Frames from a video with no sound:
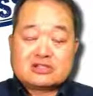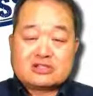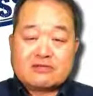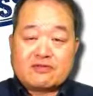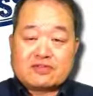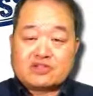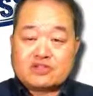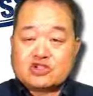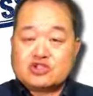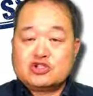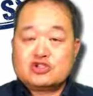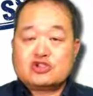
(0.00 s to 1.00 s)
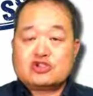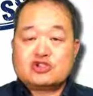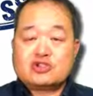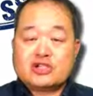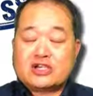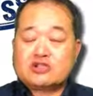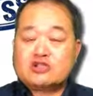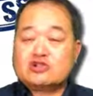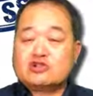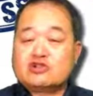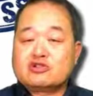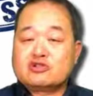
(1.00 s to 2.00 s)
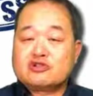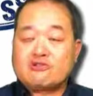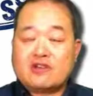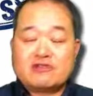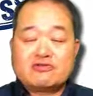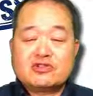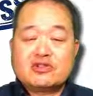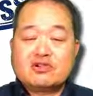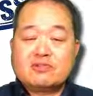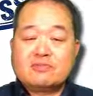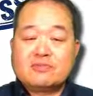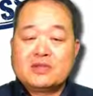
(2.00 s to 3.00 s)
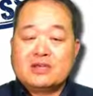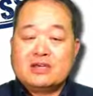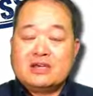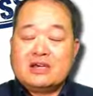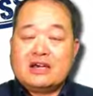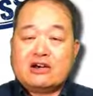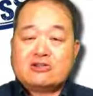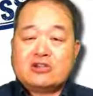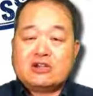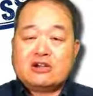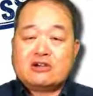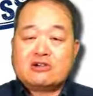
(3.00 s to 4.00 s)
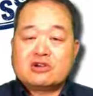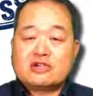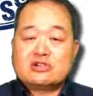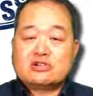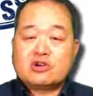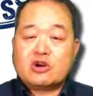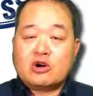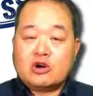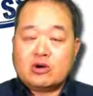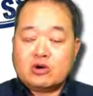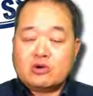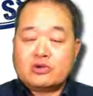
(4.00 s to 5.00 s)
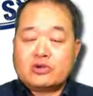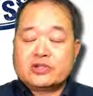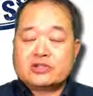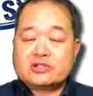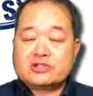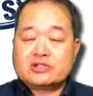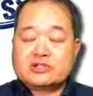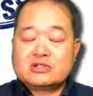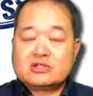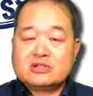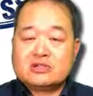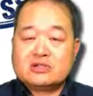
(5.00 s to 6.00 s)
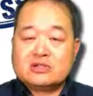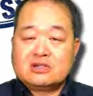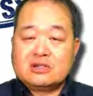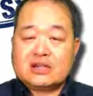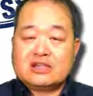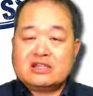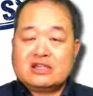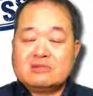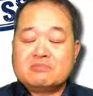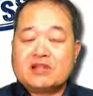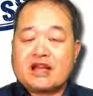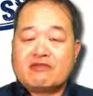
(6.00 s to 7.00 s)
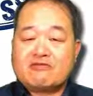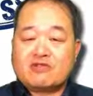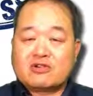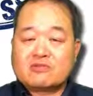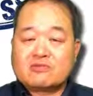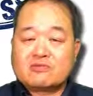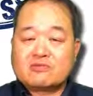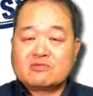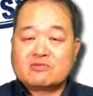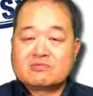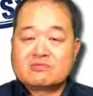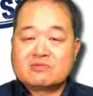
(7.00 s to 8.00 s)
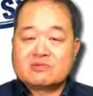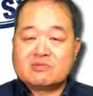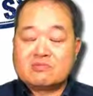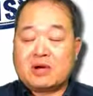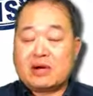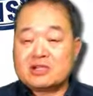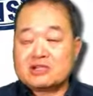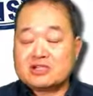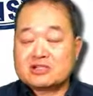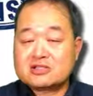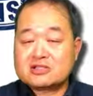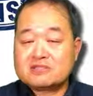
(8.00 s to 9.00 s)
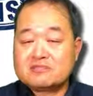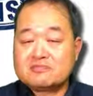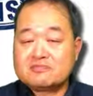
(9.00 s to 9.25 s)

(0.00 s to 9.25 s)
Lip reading: if it's this year, next year, or the following year, healthcare is always a key platform in politics.